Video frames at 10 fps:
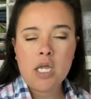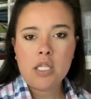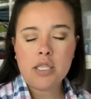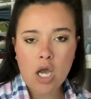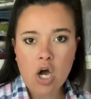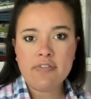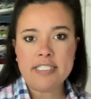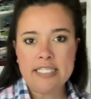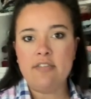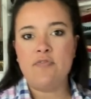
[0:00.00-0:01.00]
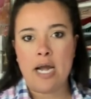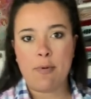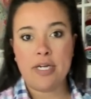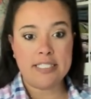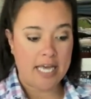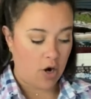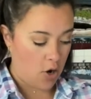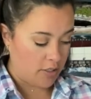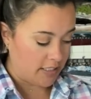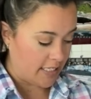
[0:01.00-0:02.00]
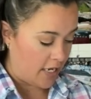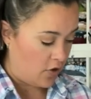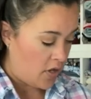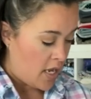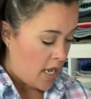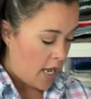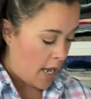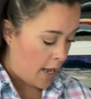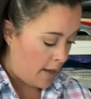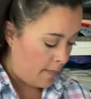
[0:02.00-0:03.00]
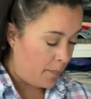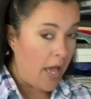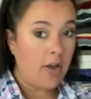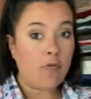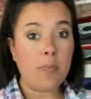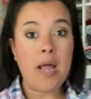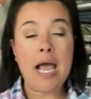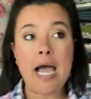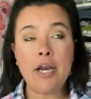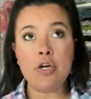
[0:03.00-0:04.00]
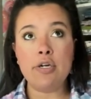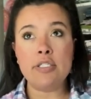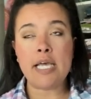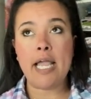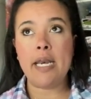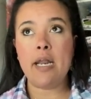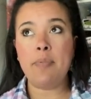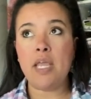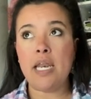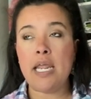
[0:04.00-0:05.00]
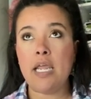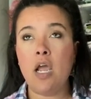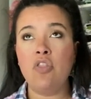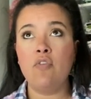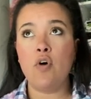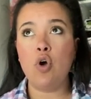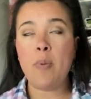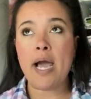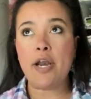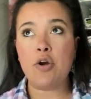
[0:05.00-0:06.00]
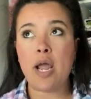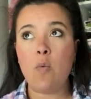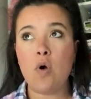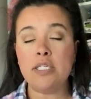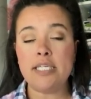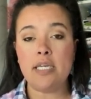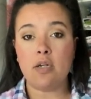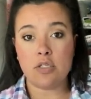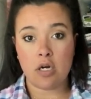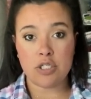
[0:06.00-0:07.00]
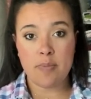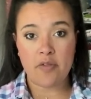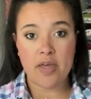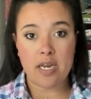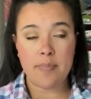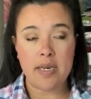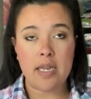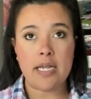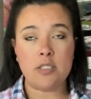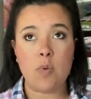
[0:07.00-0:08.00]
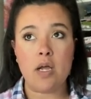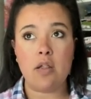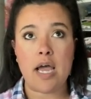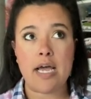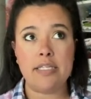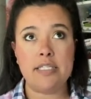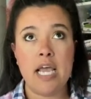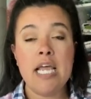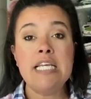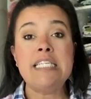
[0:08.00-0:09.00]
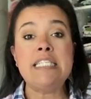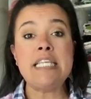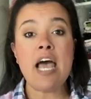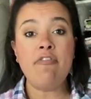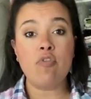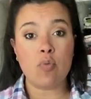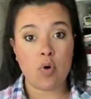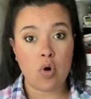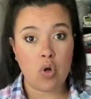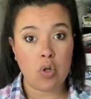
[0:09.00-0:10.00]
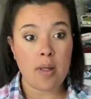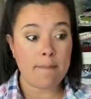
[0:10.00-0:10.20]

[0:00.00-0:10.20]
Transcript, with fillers: the off season fabrics that are on sale. Um, but for patterns, I ended up getting the Vogue pattern I wanted, and I'll talk to you about that in a minute, as well as several